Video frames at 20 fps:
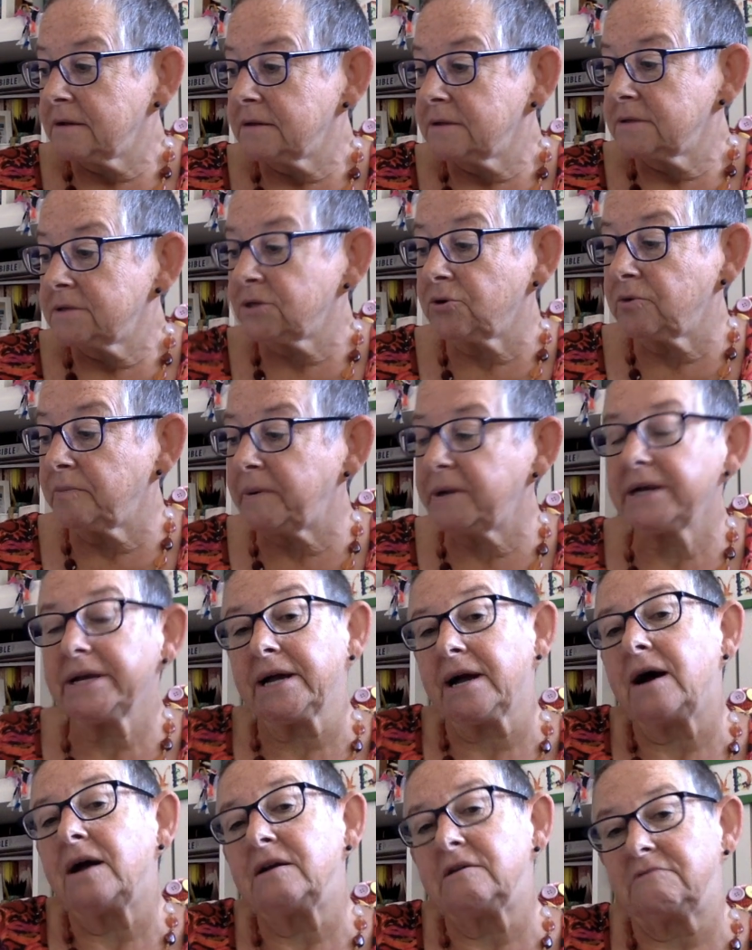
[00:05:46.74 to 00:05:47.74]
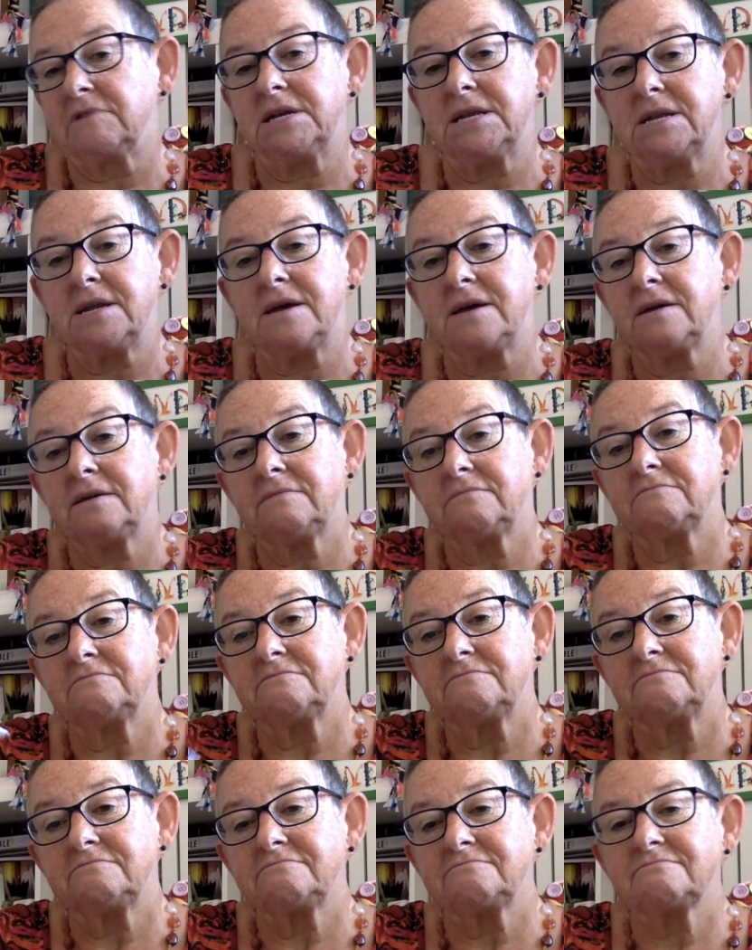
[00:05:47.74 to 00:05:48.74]
So a bit of colour in there
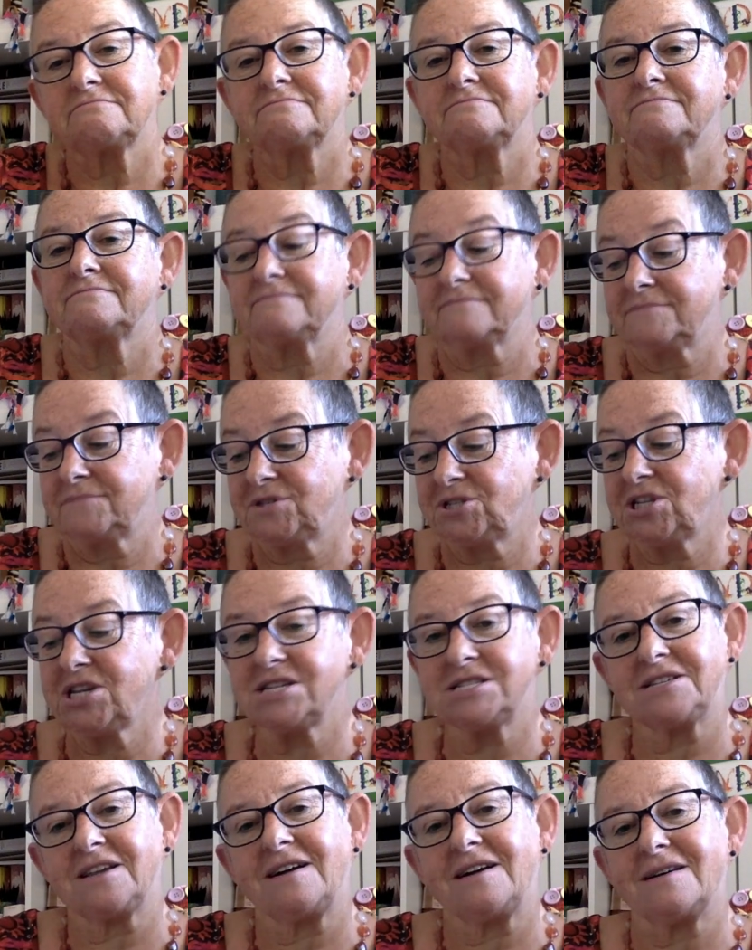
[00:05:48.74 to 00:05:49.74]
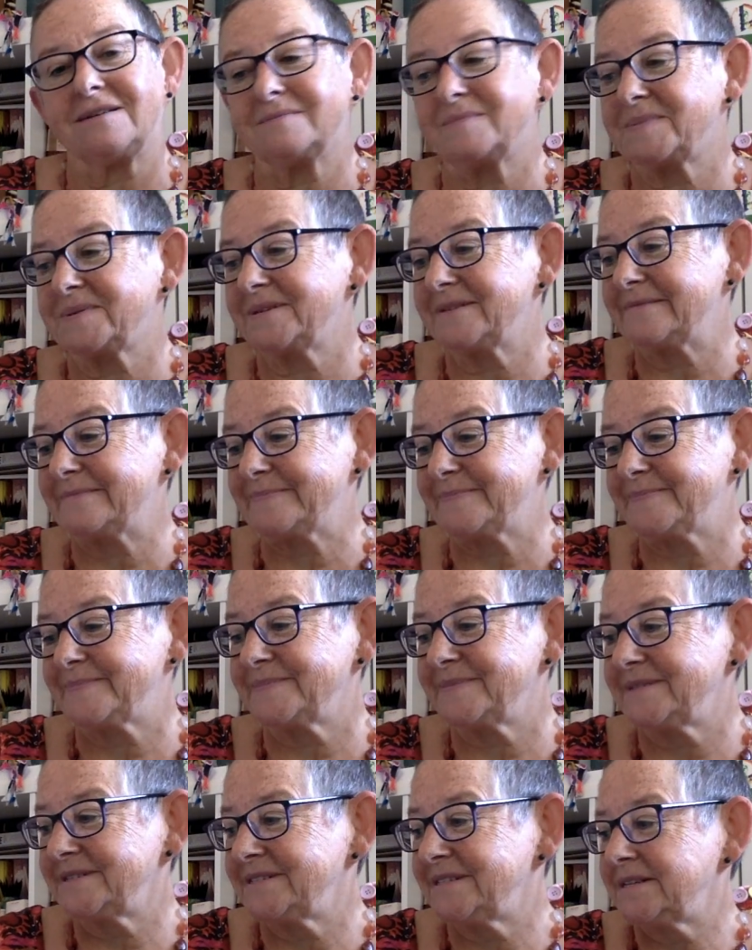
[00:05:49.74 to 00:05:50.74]
cheers it up.
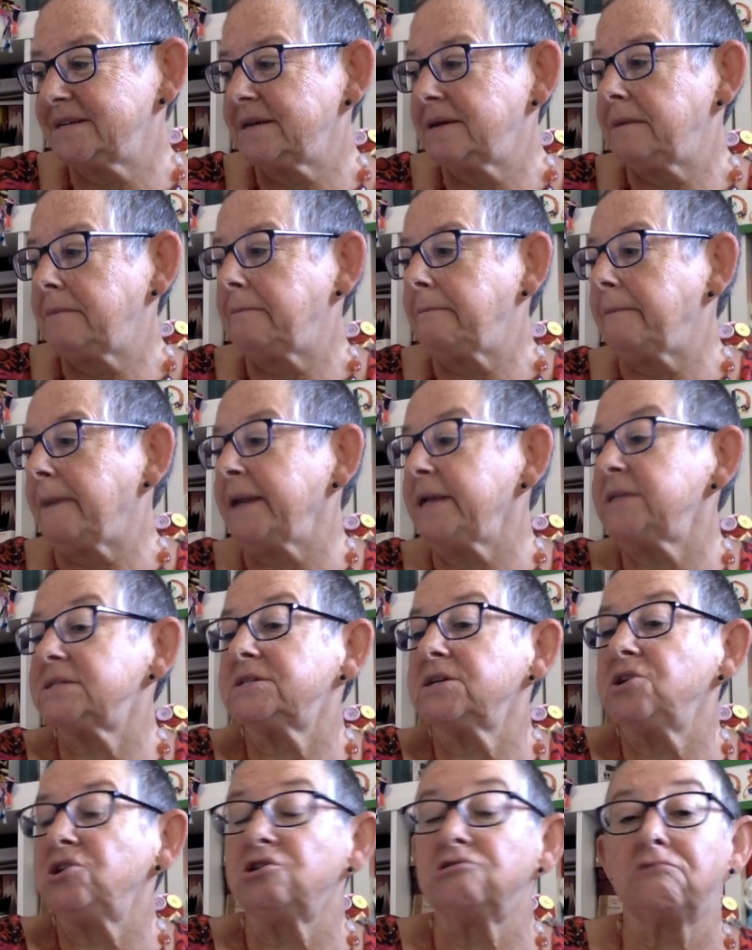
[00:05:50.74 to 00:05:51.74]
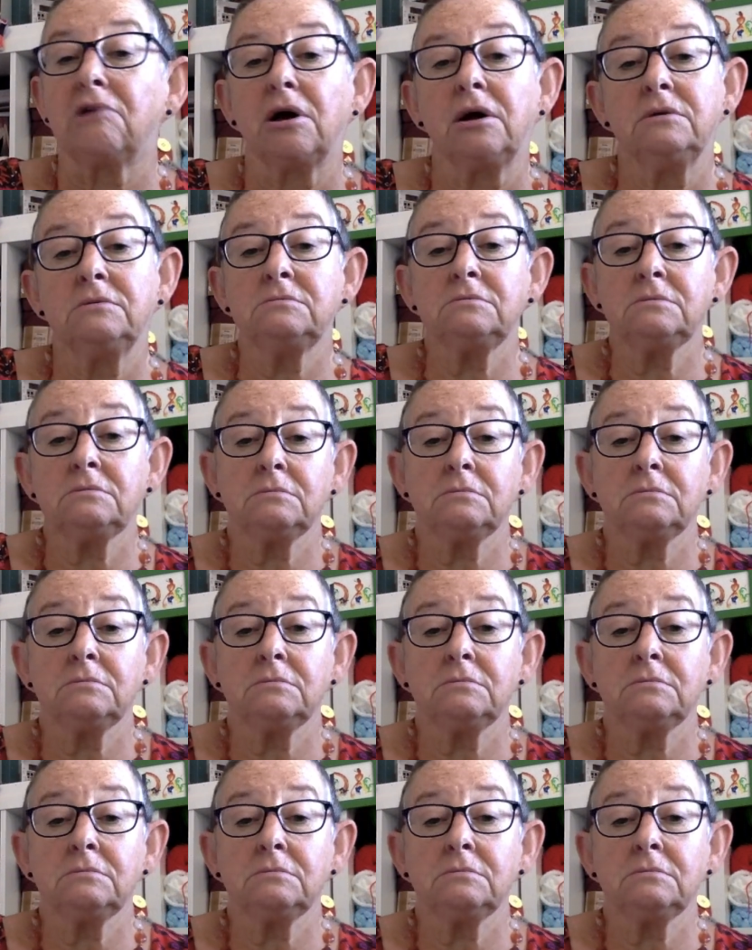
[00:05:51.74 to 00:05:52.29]
Makes it your own.